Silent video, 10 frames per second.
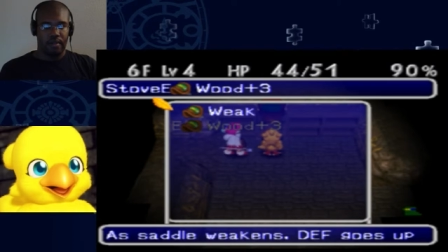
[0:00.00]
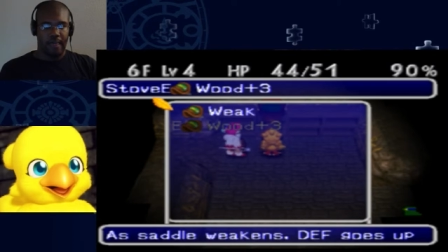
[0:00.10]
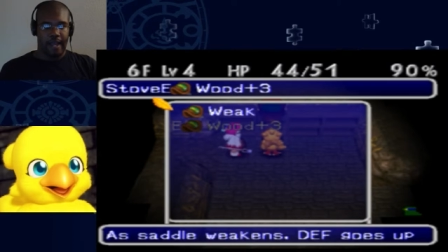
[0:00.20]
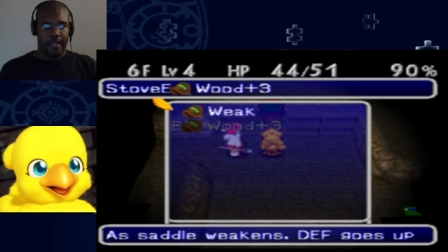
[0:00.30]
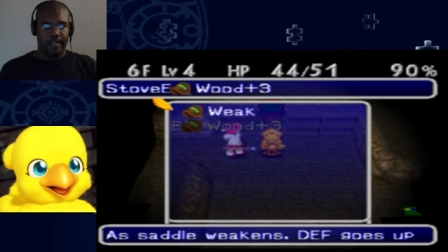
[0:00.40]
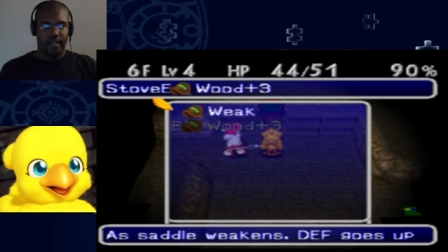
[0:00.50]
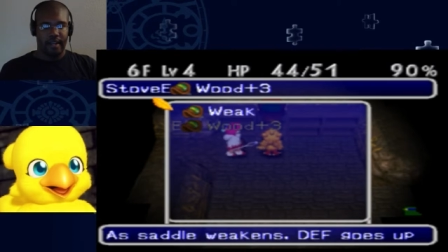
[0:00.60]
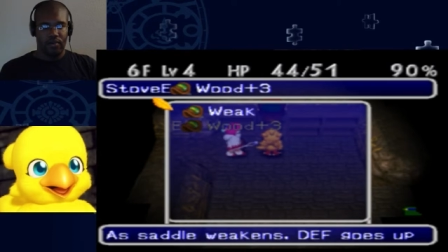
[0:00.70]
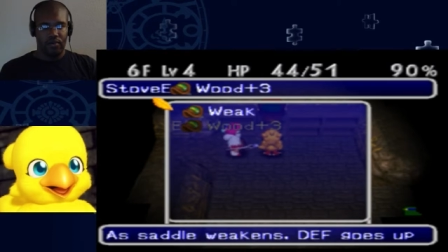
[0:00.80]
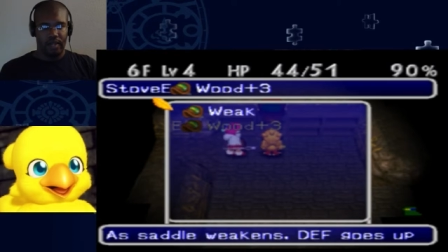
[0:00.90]
As
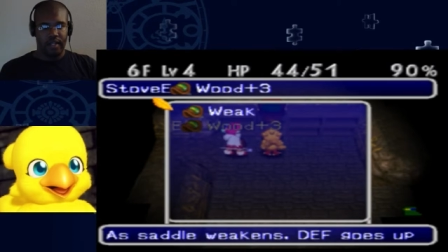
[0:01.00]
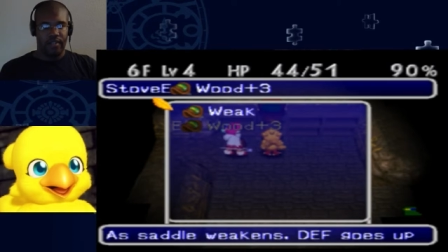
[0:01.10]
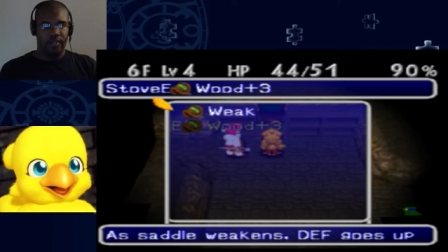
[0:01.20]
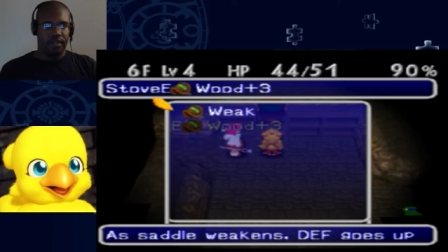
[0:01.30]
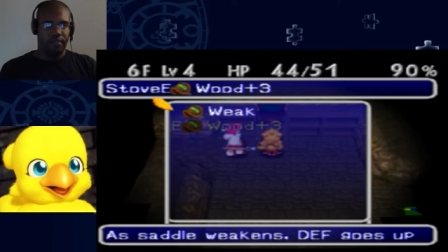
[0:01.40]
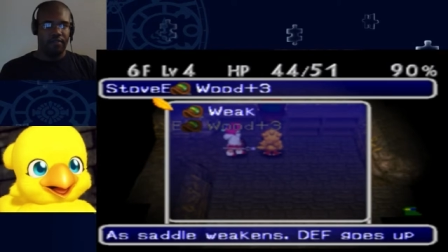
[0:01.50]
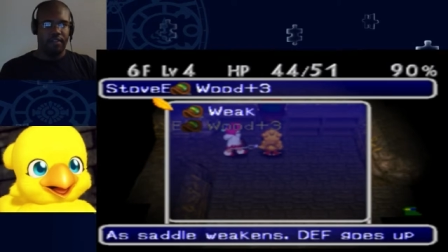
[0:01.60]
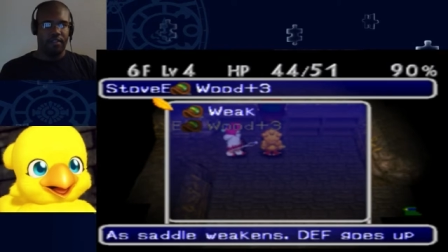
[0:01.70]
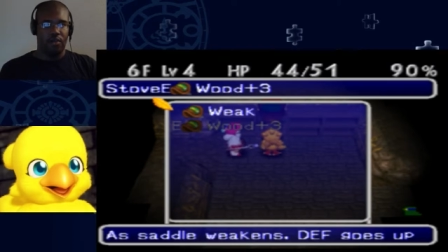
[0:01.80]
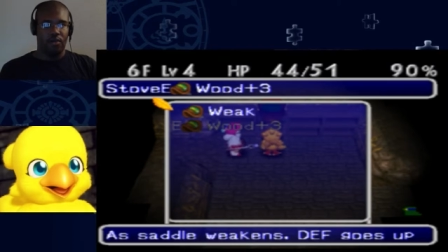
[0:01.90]
saddle weakens,
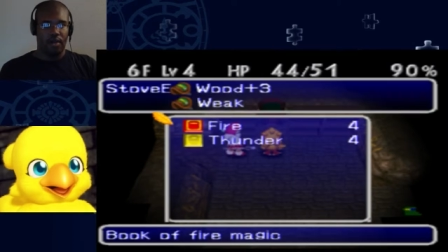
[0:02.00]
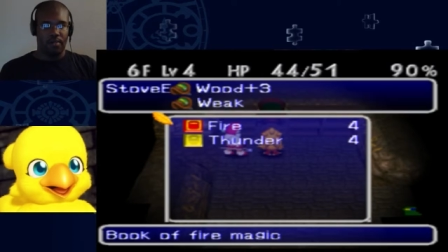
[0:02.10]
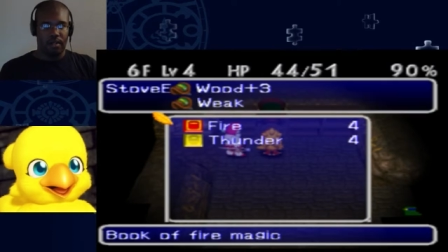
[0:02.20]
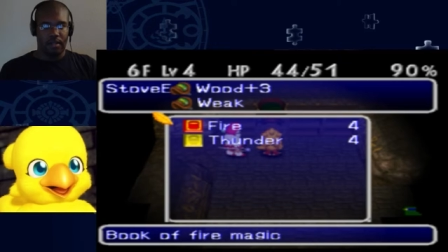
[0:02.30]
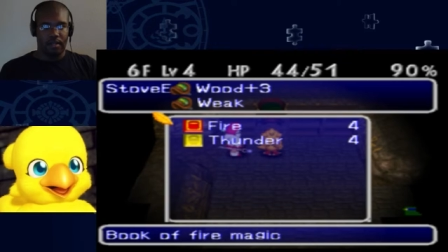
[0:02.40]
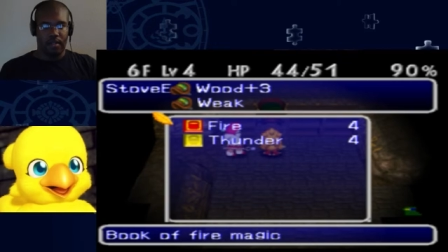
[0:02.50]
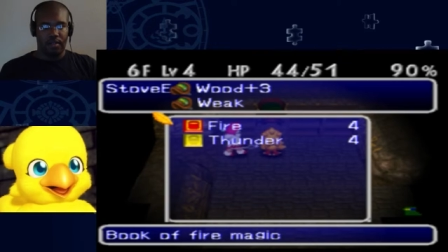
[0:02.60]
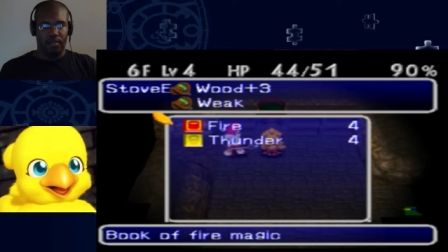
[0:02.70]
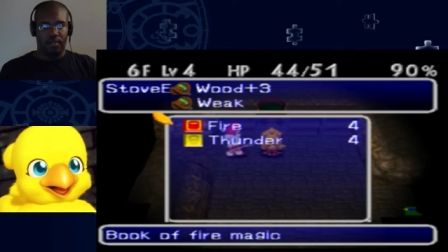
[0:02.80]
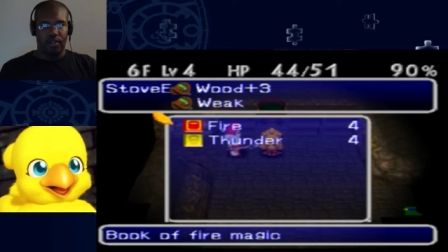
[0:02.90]
defense go up.
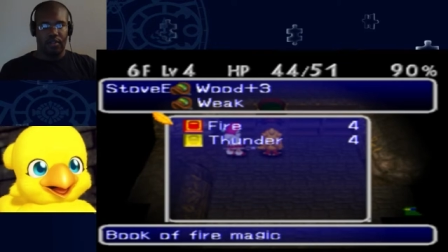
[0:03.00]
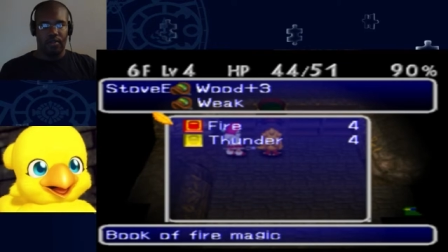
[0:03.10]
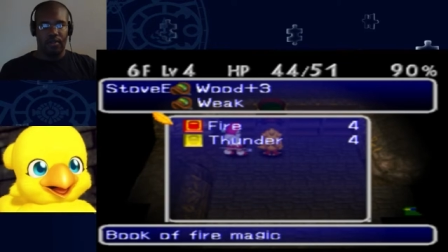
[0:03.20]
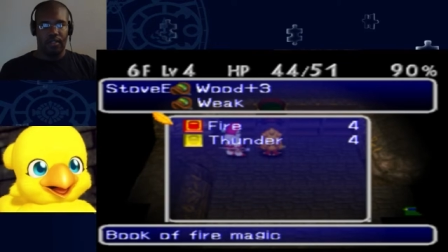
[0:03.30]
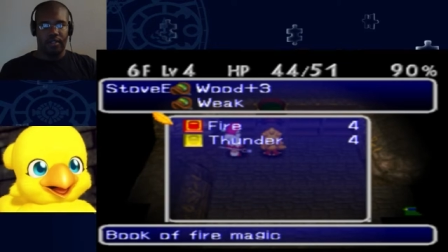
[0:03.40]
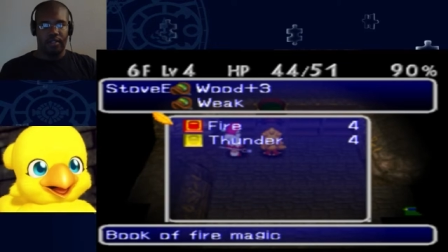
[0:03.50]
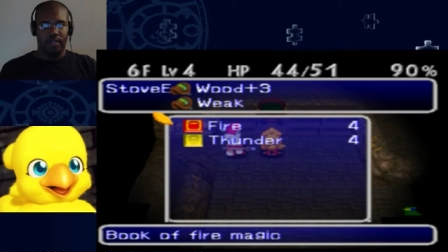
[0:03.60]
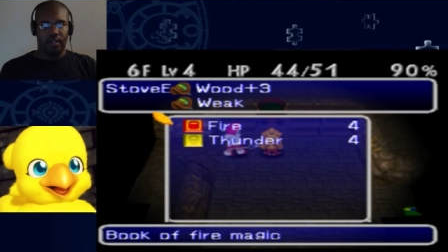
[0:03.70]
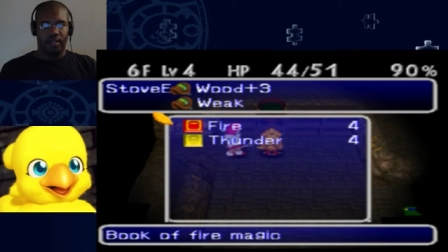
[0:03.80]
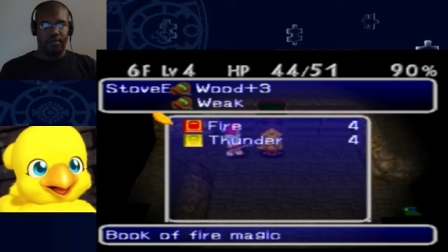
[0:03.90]
So let's
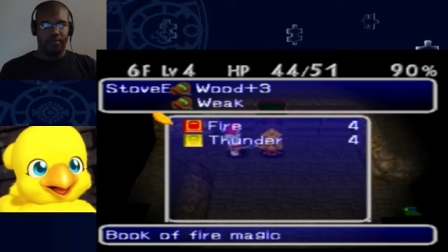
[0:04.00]
see.